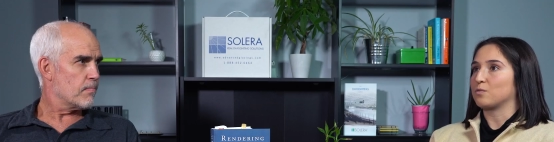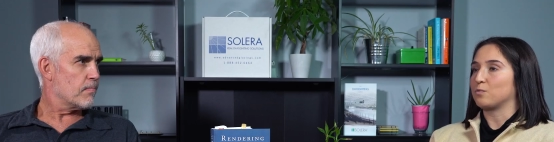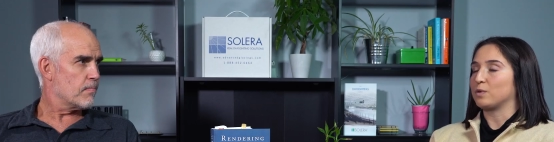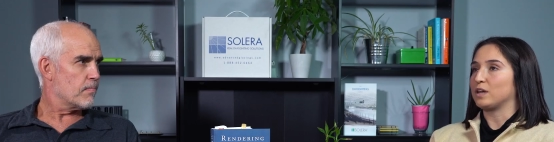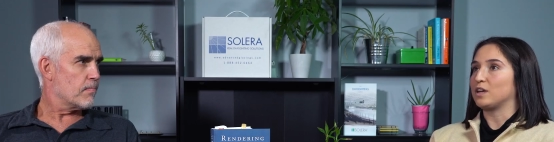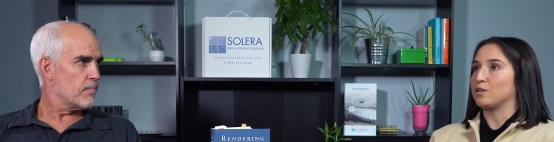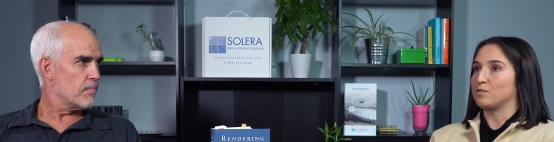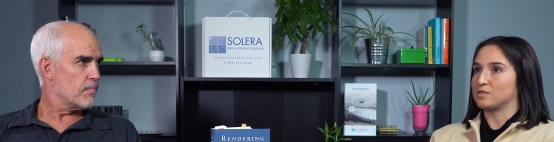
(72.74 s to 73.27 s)

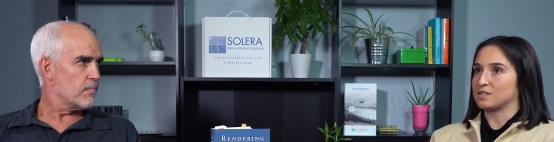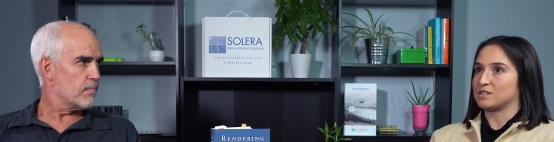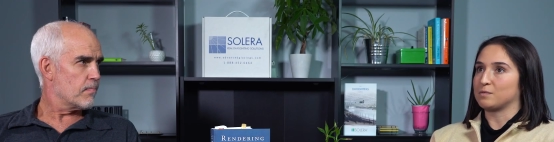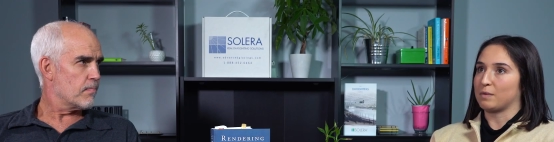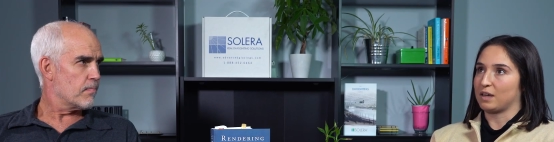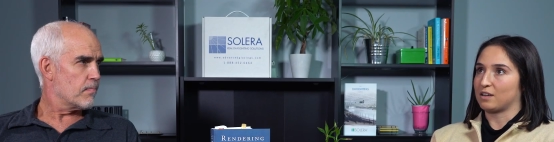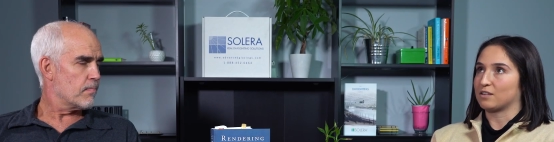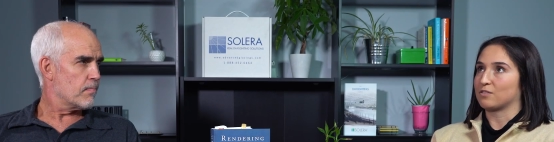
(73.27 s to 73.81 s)
Speaker 1: we use it to
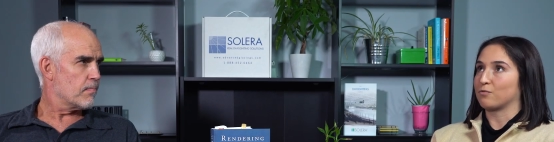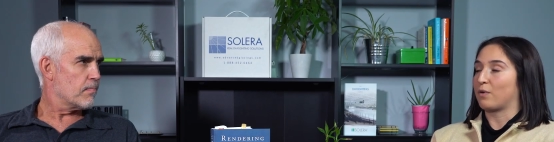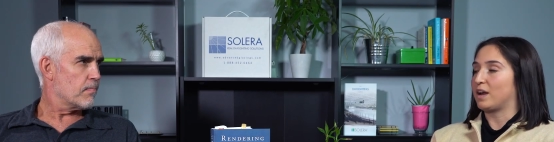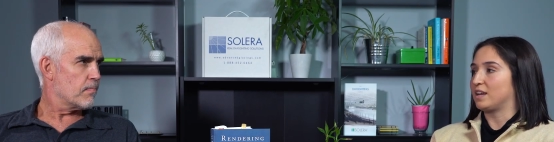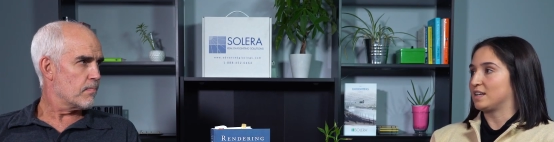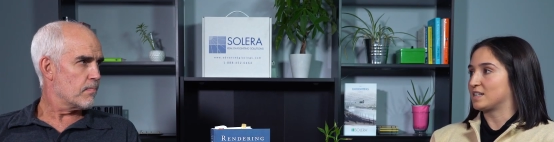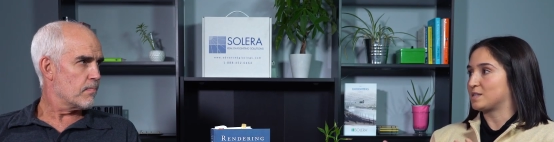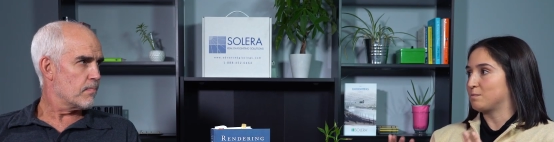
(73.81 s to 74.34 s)
make
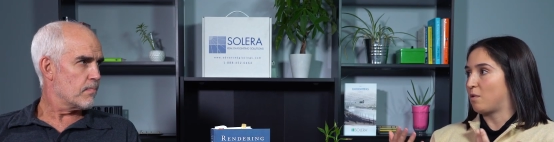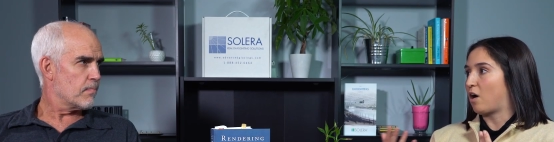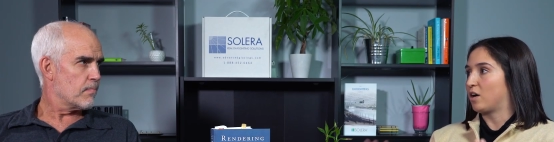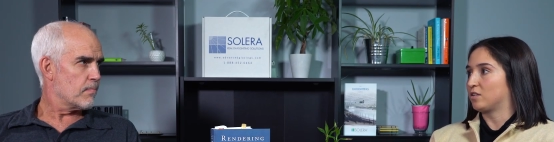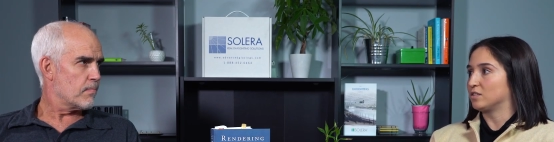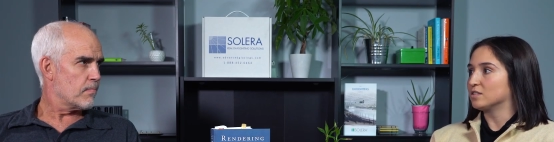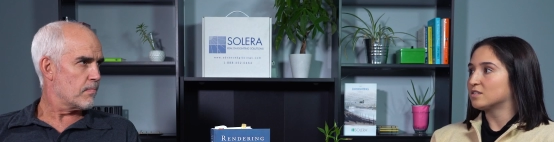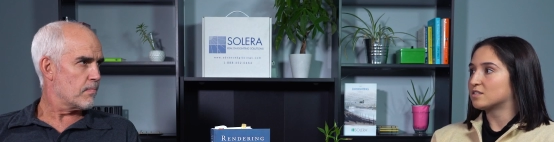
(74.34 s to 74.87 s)
radiance
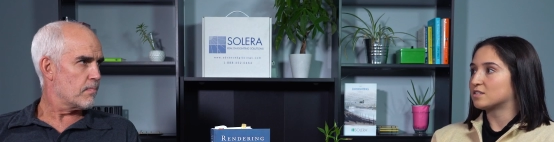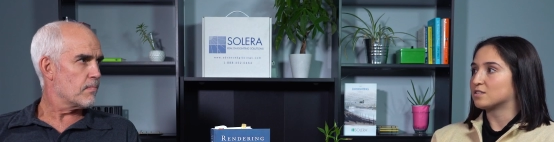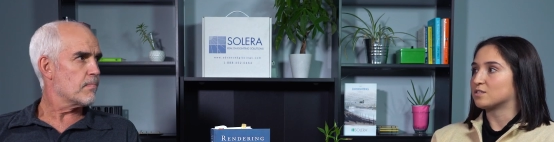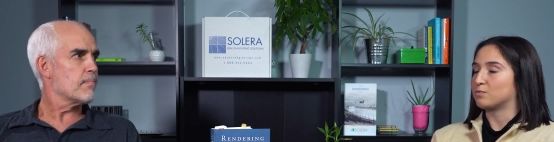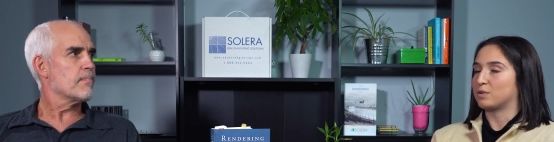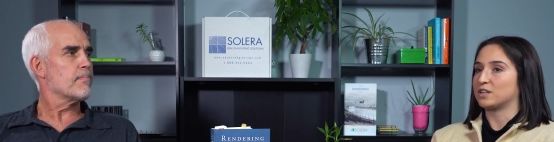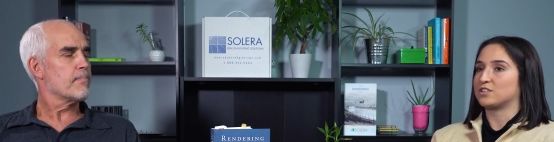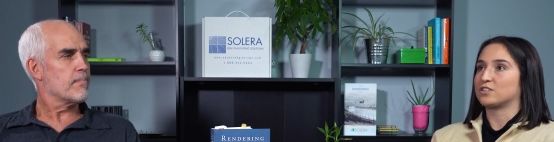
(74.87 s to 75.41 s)
models,
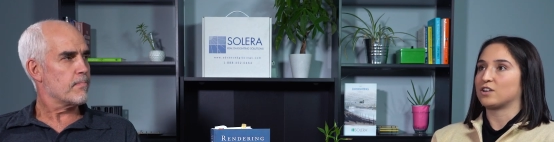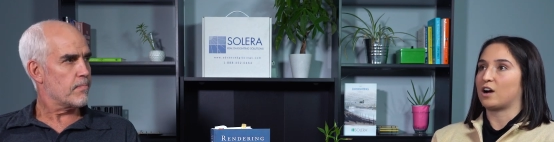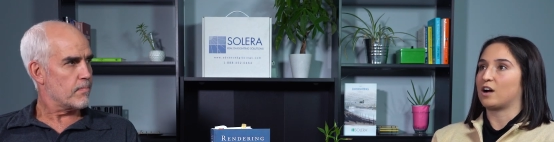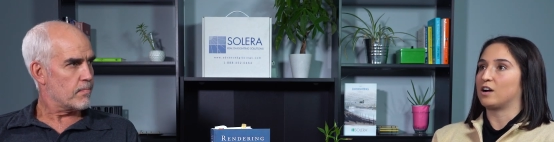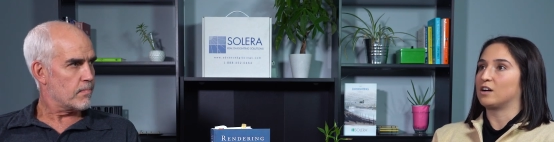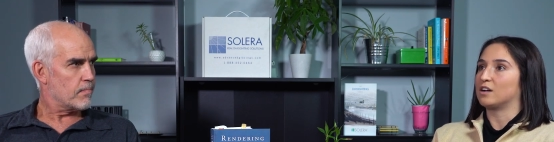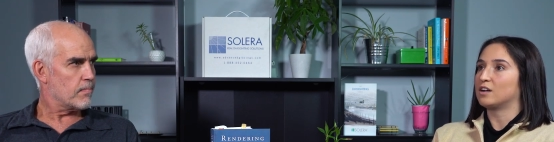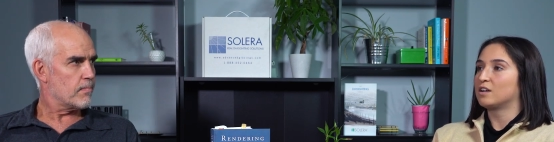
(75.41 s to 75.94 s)
which
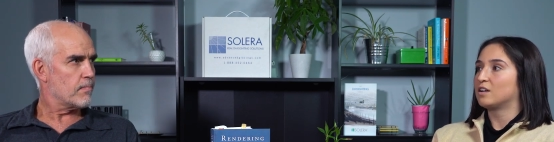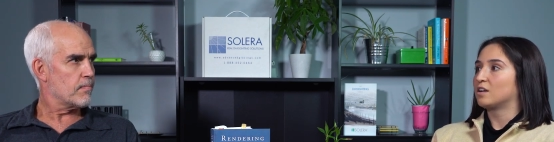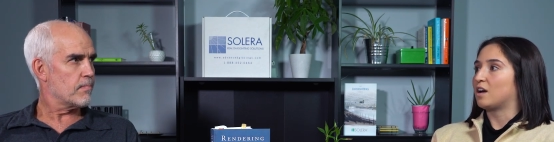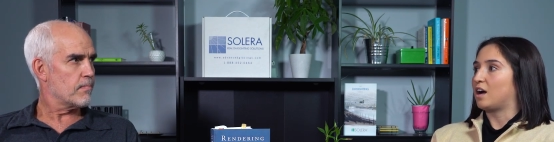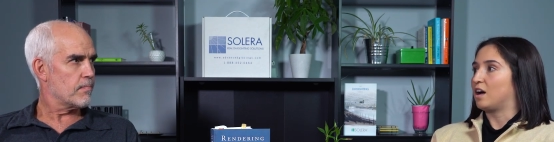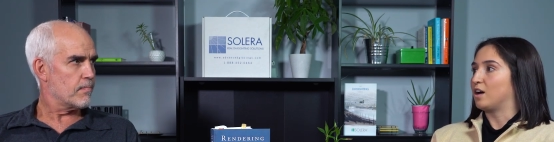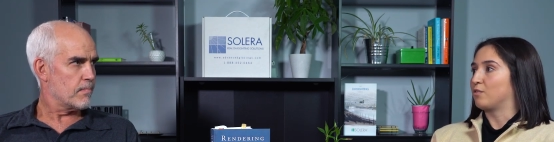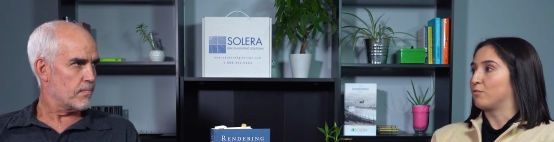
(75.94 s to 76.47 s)
are
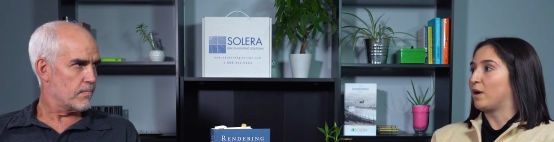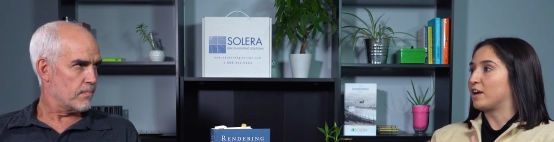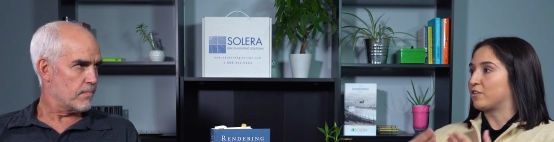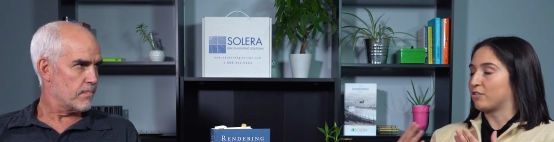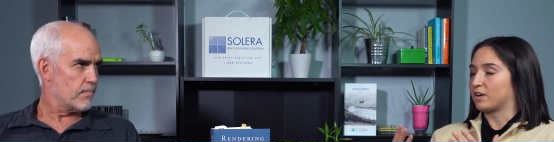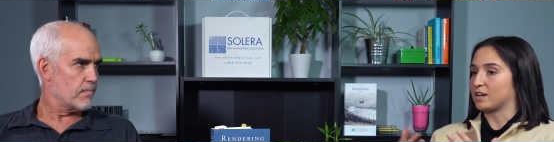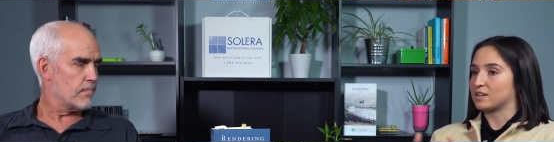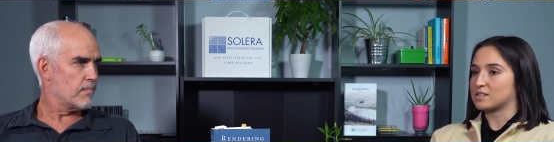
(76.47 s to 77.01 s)
uh,
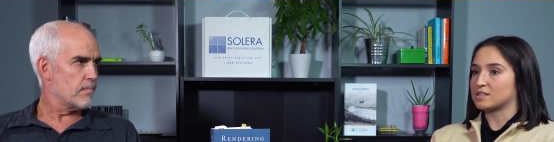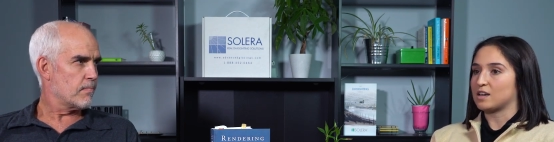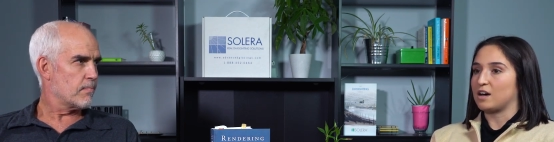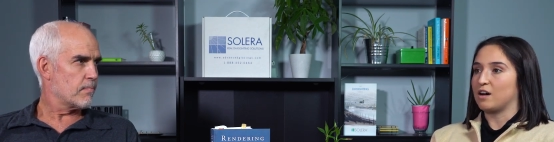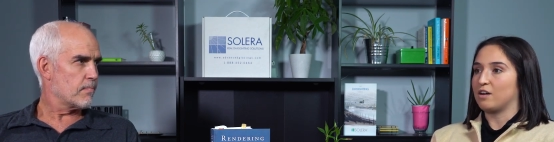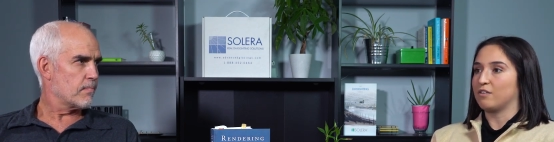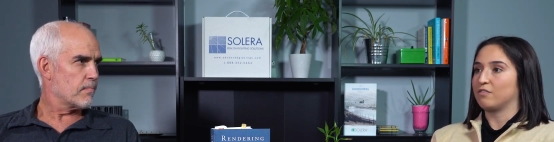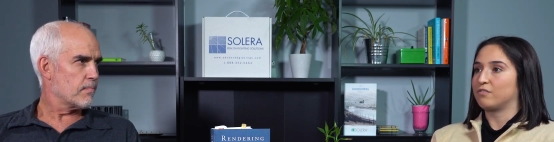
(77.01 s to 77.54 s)
renderings
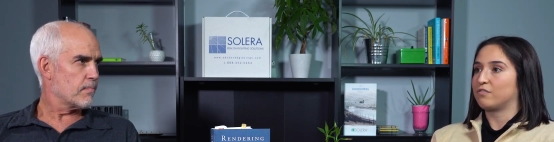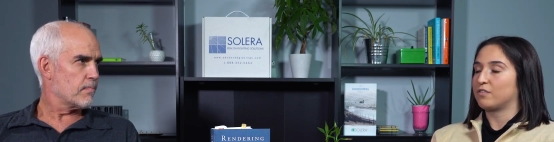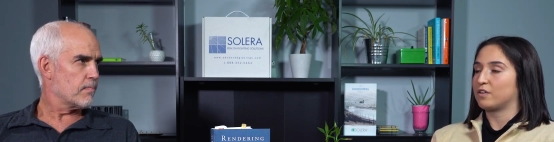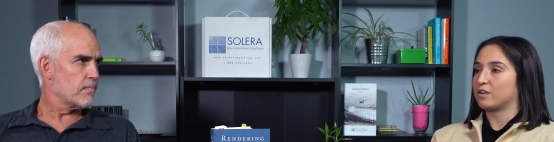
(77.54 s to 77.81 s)
of